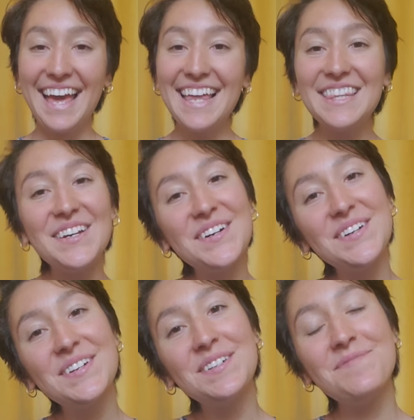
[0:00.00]

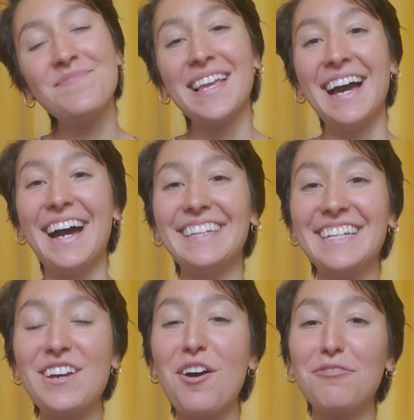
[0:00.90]
Hello! I'd
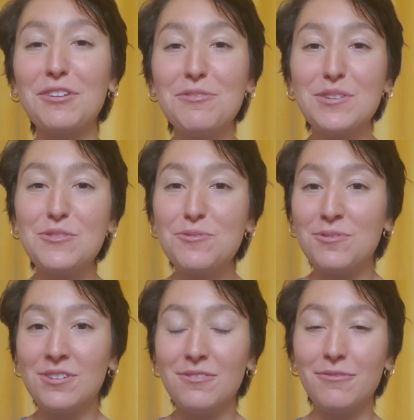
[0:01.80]
like to offer you a
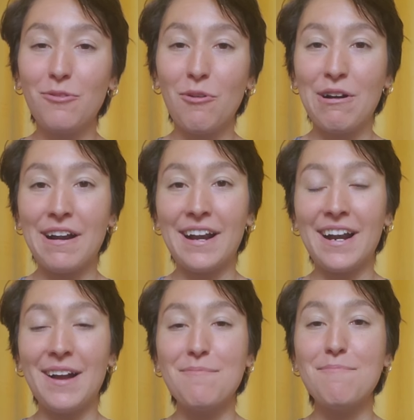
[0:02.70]
tool
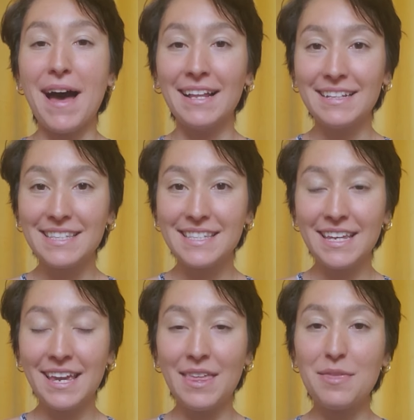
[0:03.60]
for
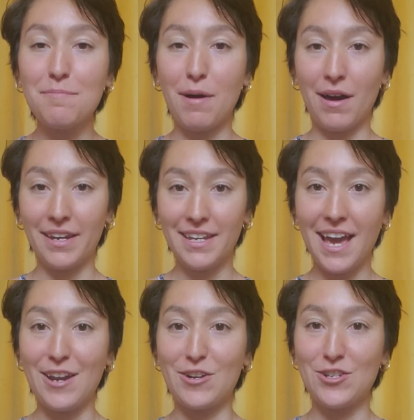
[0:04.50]
balancing the body
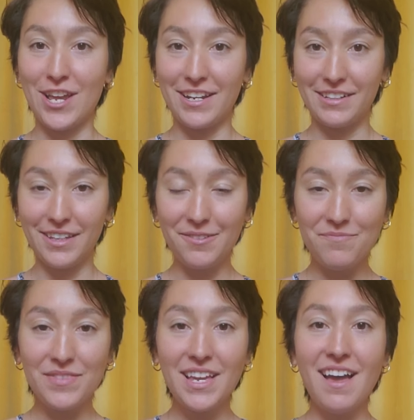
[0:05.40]
energetically.
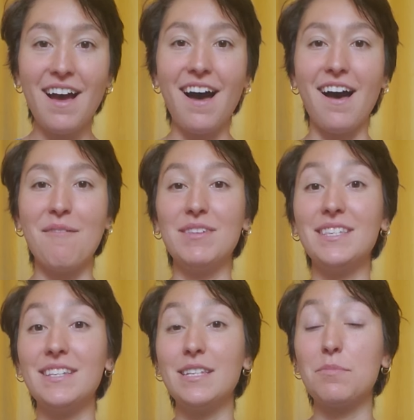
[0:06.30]

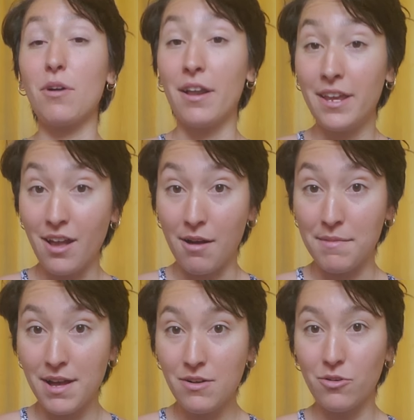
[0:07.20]
This is a
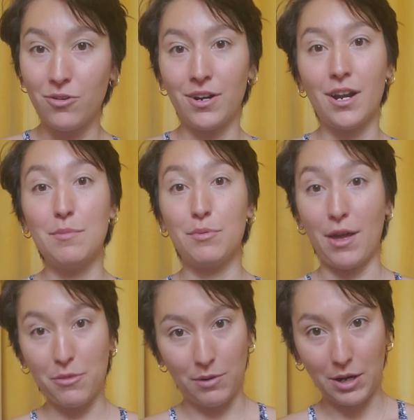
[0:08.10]
pranayama or a
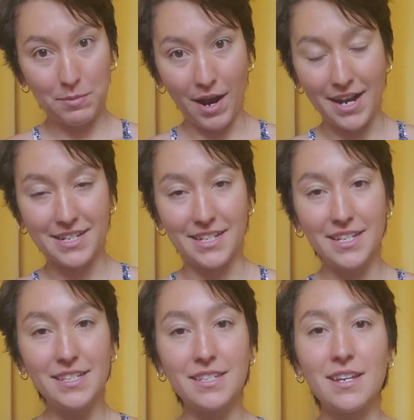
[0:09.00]
breathwork
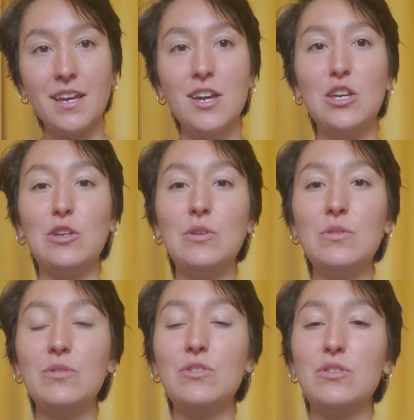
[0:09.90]
practice
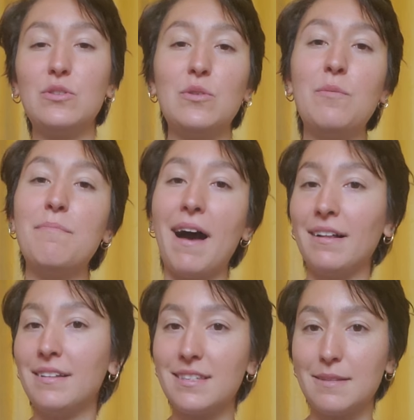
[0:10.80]
used to
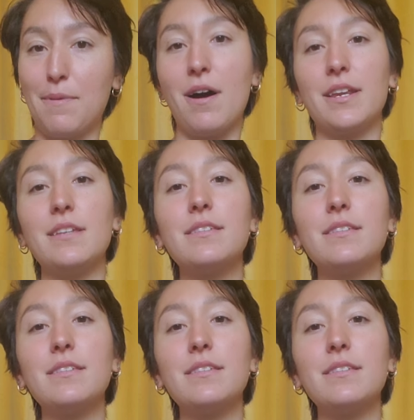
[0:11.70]
balance the body.